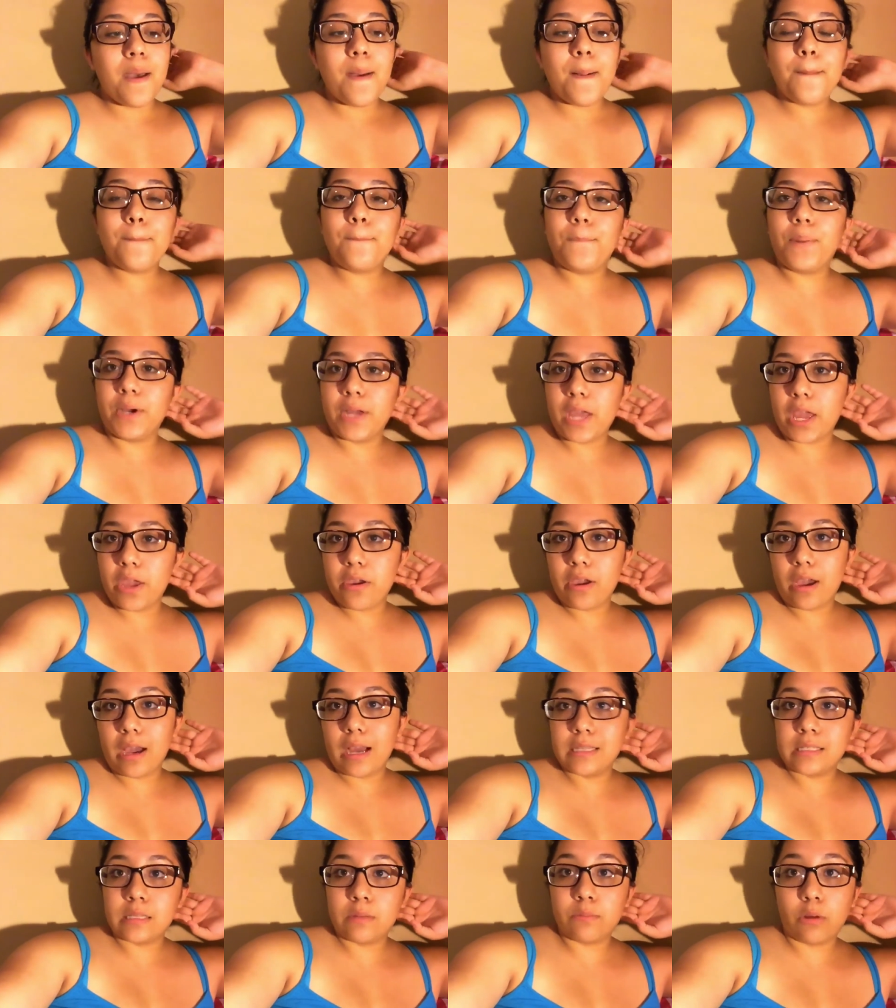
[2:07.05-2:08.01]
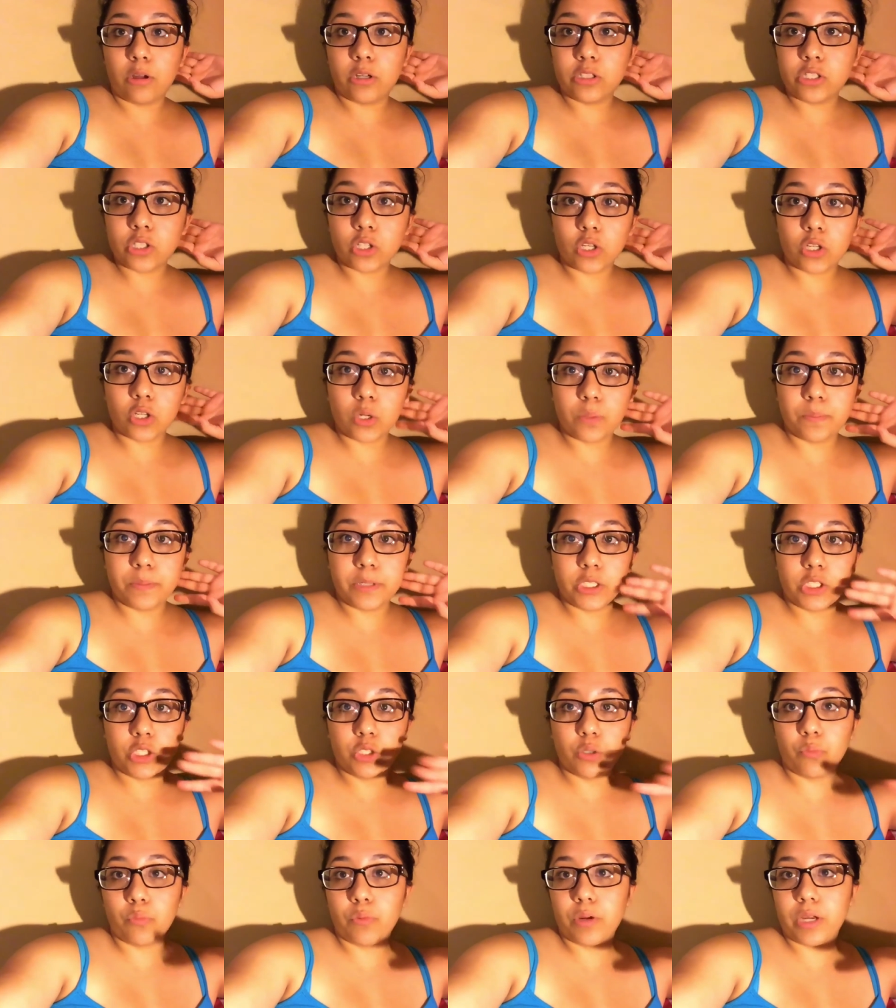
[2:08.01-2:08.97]
but yeah, you guys, I'm also going to be
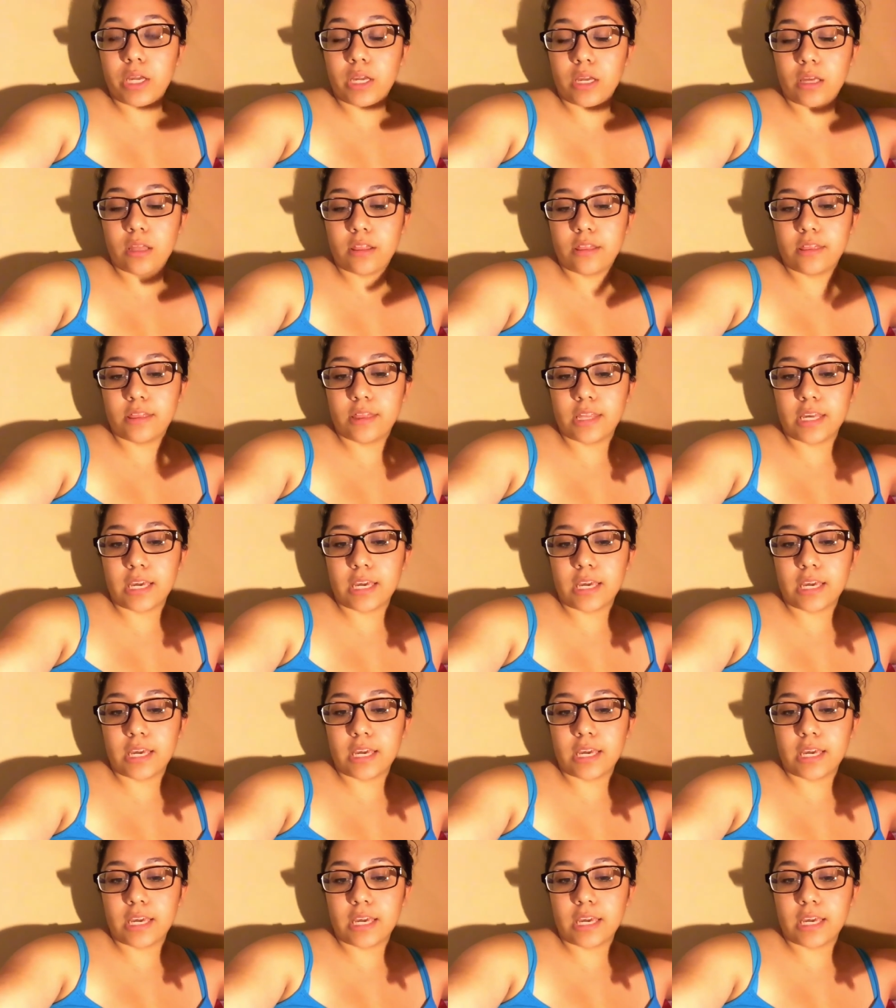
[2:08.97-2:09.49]
doing